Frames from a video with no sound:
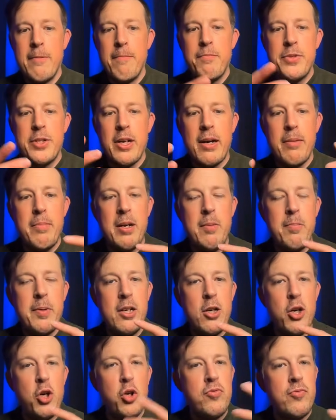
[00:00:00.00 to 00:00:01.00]
So I may
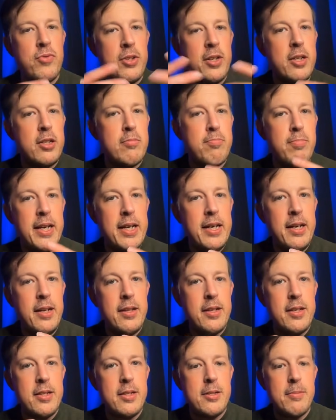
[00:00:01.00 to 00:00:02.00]
be over-explaining
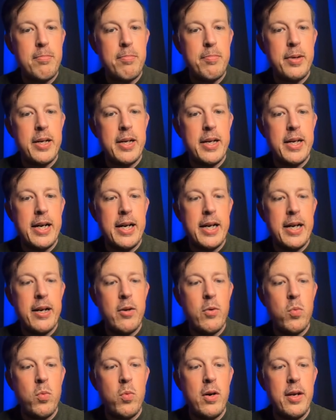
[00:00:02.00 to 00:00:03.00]
this, but I
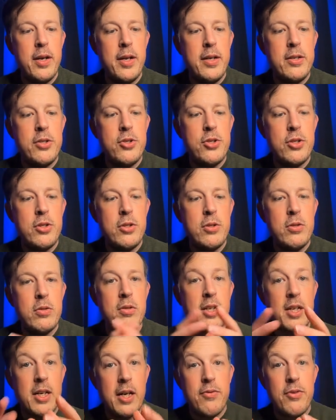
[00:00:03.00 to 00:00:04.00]
wanted to
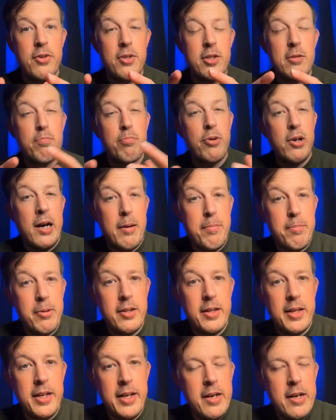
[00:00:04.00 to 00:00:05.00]
cover this
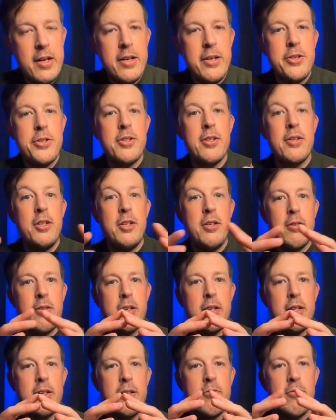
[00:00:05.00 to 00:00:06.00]
properly so that you
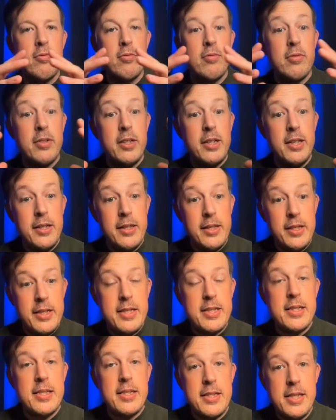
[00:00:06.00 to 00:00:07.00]
can really
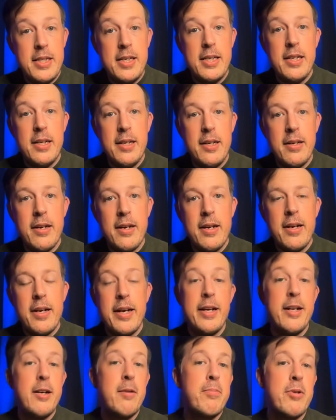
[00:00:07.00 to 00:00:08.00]
see
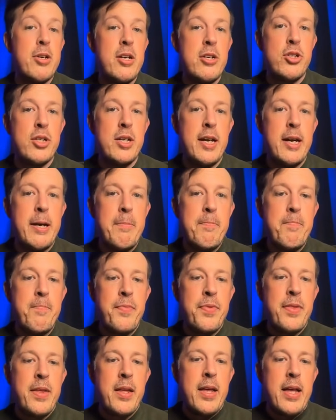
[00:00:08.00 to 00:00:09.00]
and appreciate
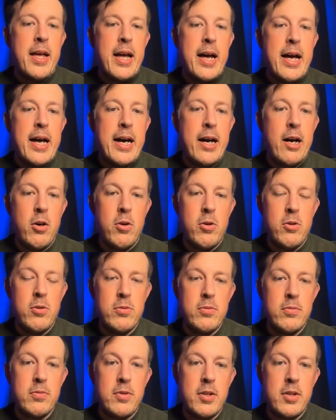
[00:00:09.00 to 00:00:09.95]
how